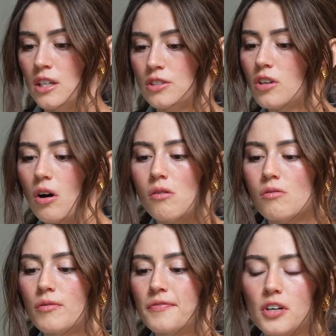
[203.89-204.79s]

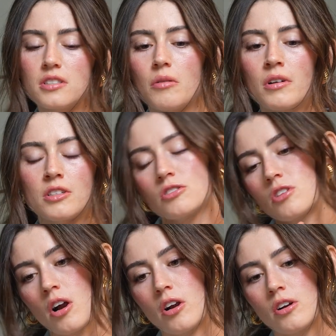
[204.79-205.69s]
So first I want to
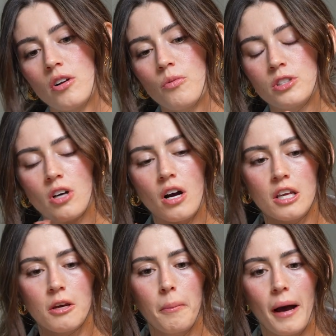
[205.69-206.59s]
start with
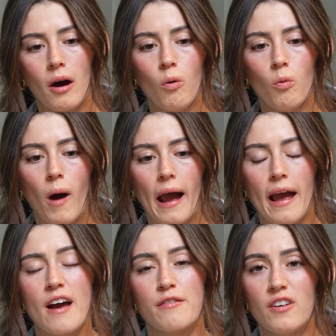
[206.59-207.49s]
talking about why
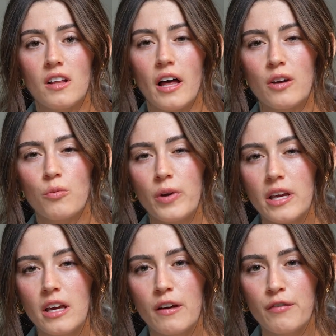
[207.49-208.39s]
I feel like
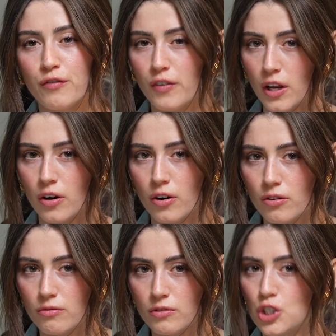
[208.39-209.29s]
we
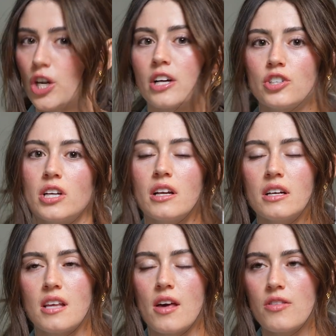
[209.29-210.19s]
fear rejection,
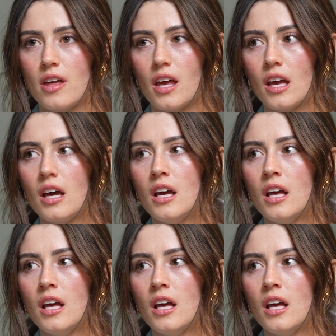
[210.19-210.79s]
because I think